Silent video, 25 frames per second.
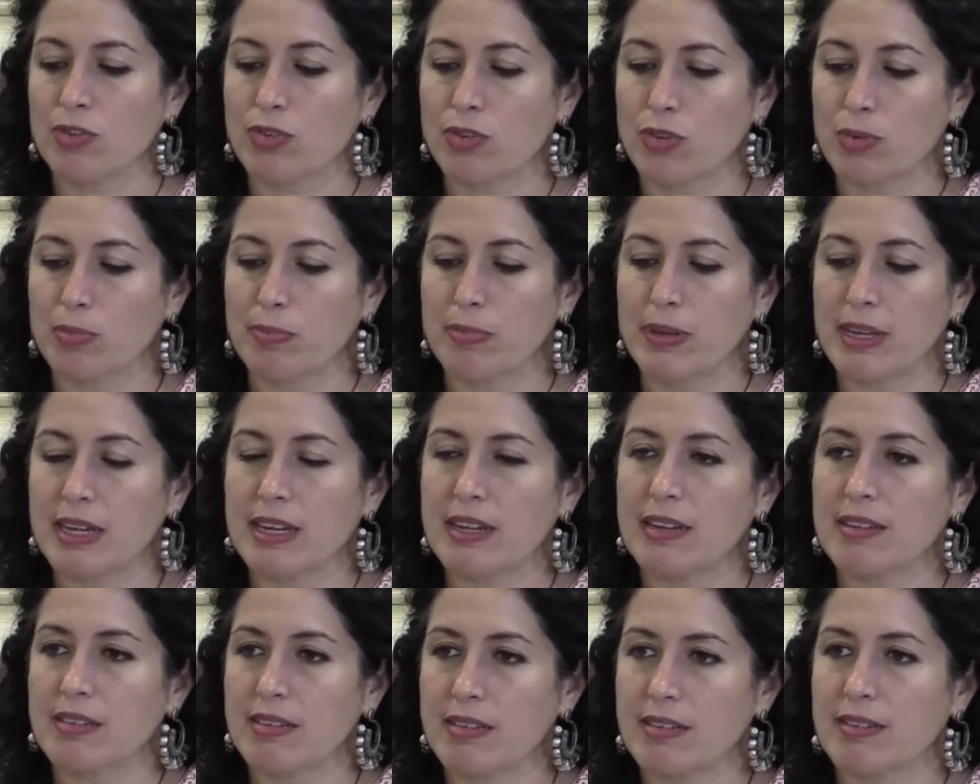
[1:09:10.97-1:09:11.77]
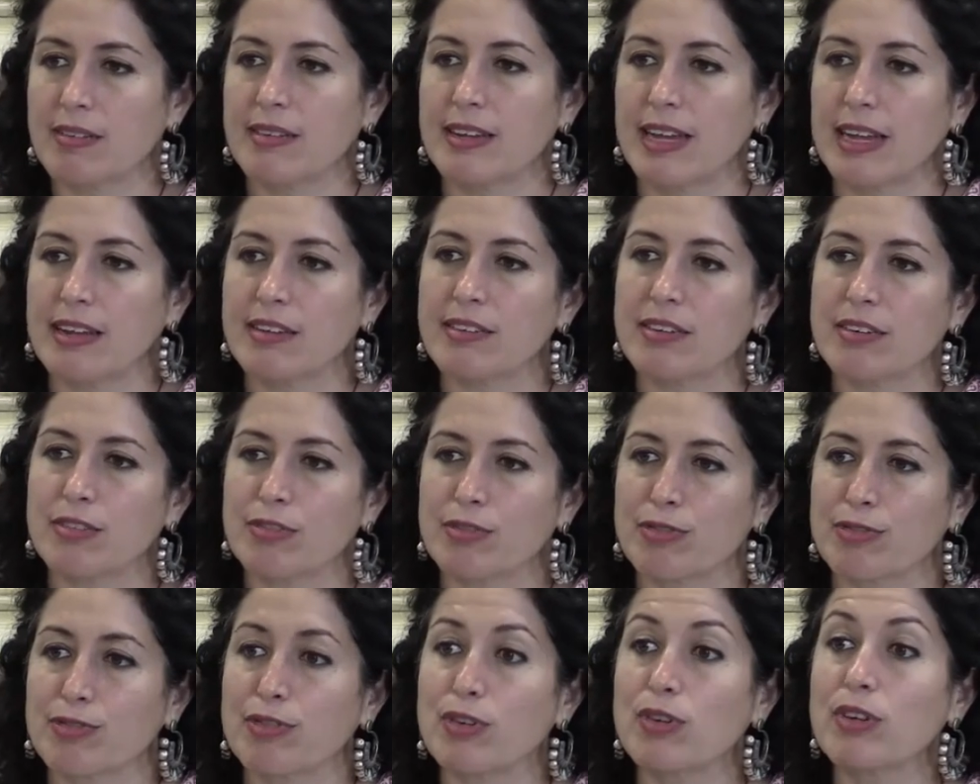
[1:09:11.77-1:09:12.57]
to be in the state of
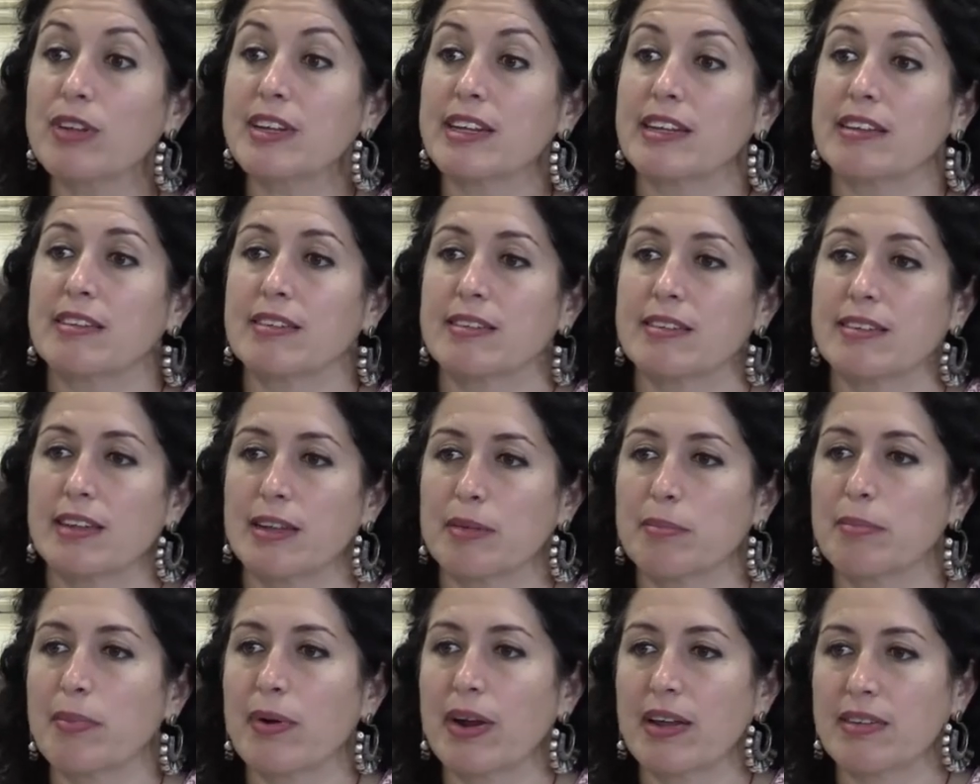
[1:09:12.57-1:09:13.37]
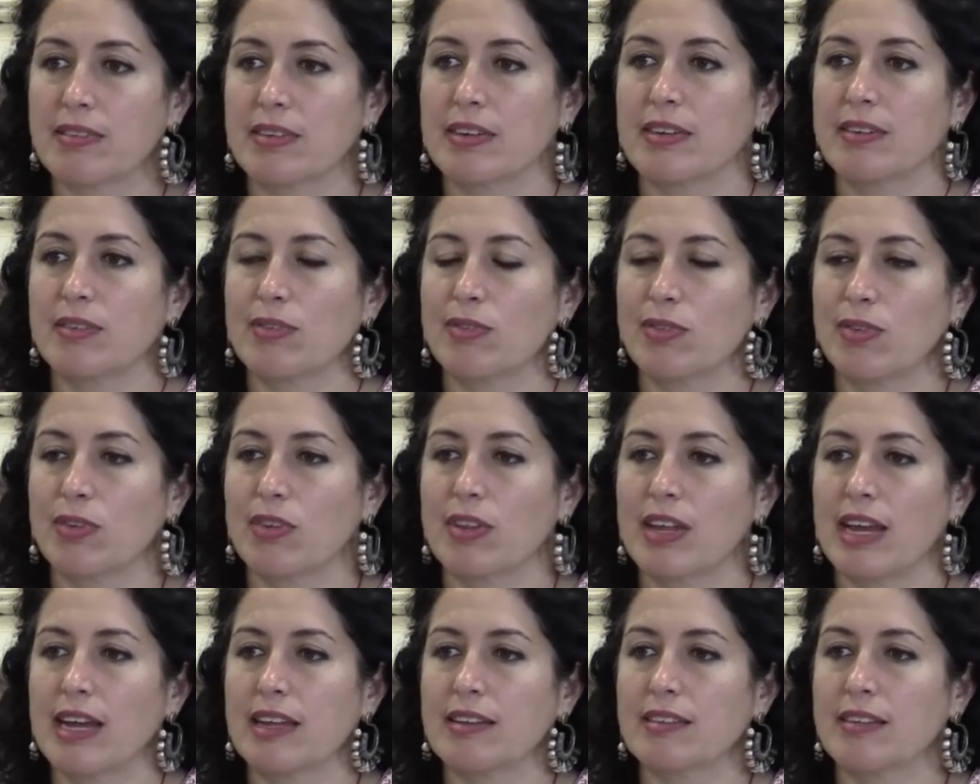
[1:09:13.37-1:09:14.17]
fullness and presence,
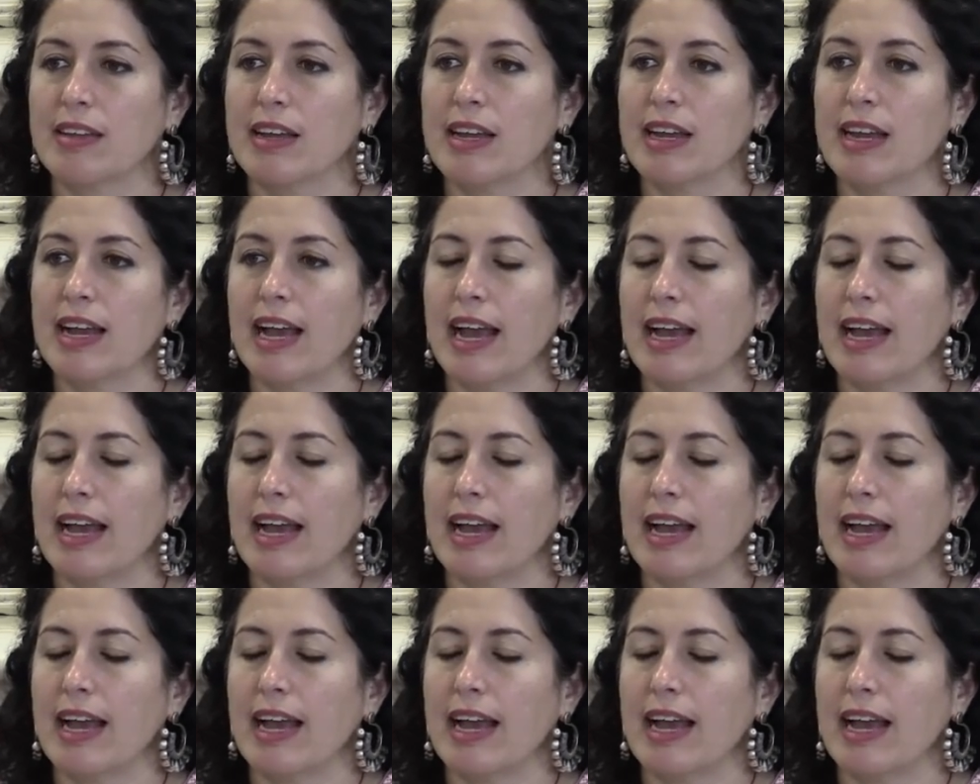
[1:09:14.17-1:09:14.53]
so that